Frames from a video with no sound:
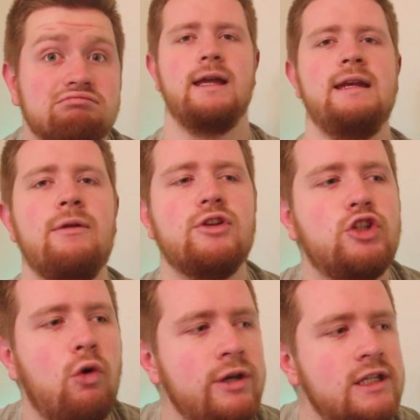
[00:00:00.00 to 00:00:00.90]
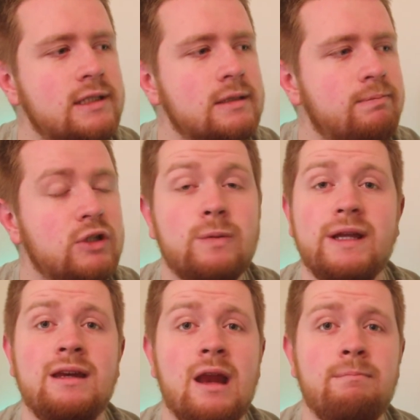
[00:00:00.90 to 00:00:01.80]
Now, the choice
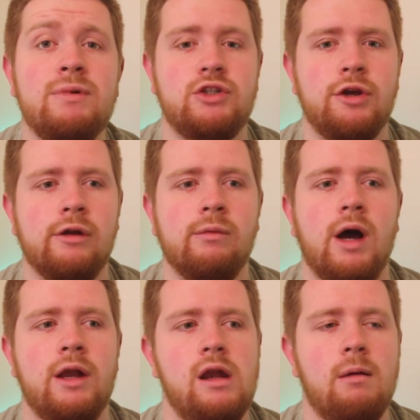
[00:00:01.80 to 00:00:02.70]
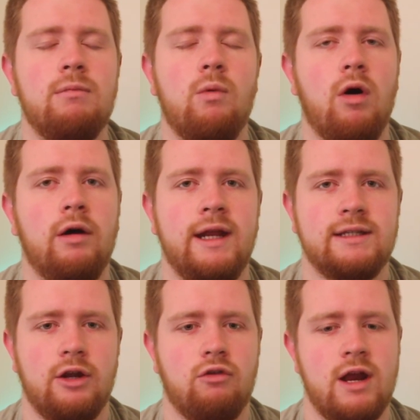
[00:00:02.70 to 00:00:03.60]
between number 2 and number 1 is
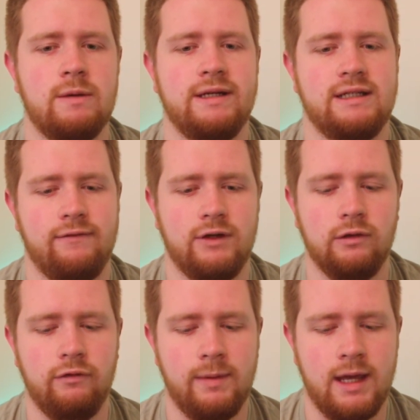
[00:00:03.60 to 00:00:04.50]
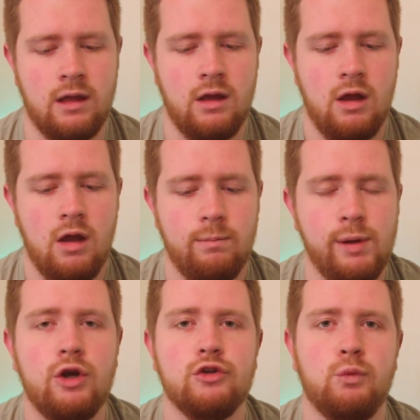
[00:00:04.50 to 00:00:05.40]
incredibly difficult for me,
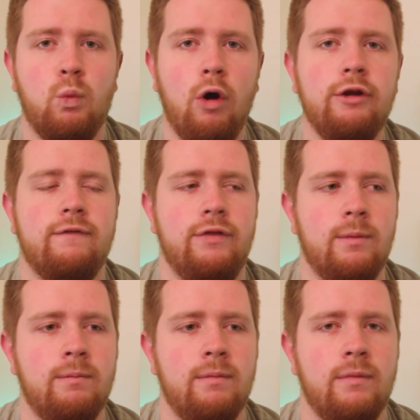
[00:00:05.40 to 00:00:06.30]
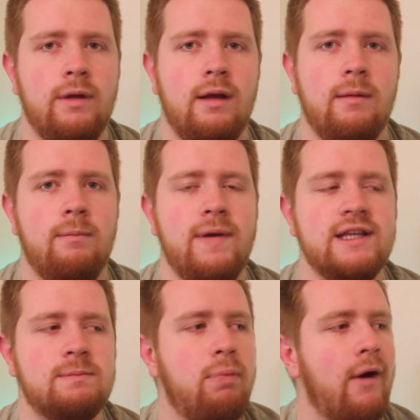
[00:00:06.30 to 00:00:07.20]
because one of them
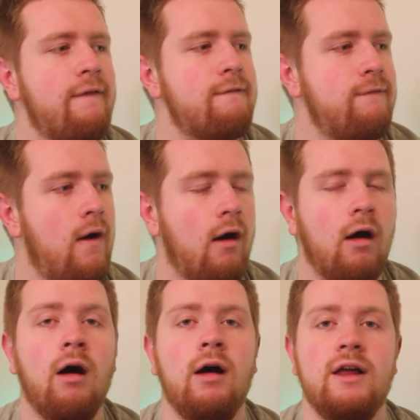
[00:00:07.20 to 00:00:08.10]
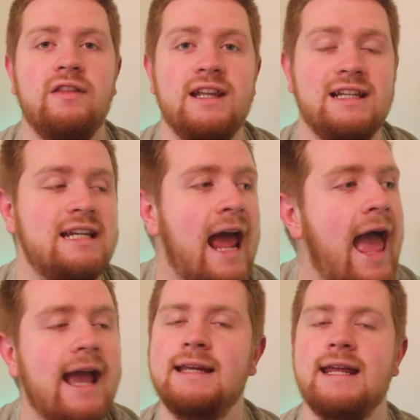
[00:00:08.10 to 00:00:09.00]
is by far the
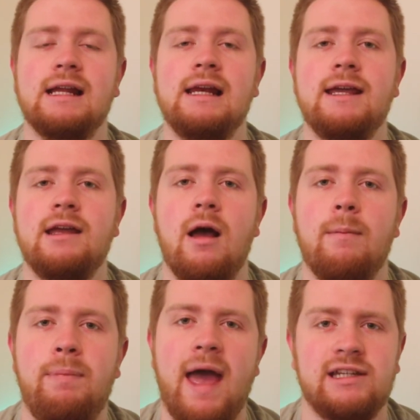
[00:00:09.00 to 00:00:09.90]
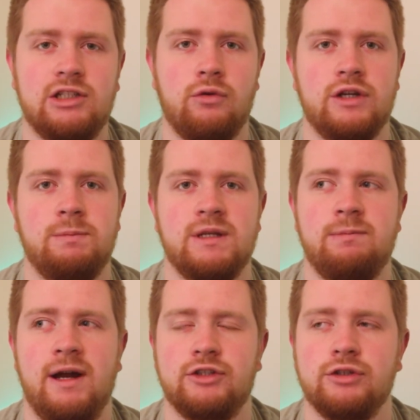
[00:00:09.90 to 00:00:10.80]
technically best Christmas
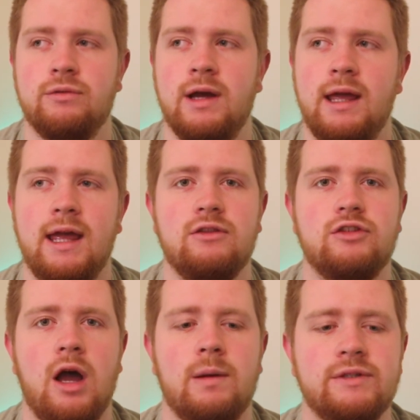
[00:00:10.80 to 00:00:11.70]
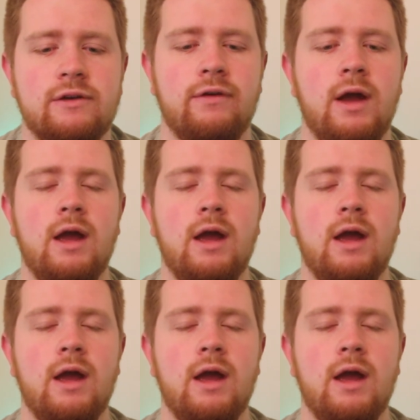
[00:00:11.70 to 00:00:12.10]
special in terms of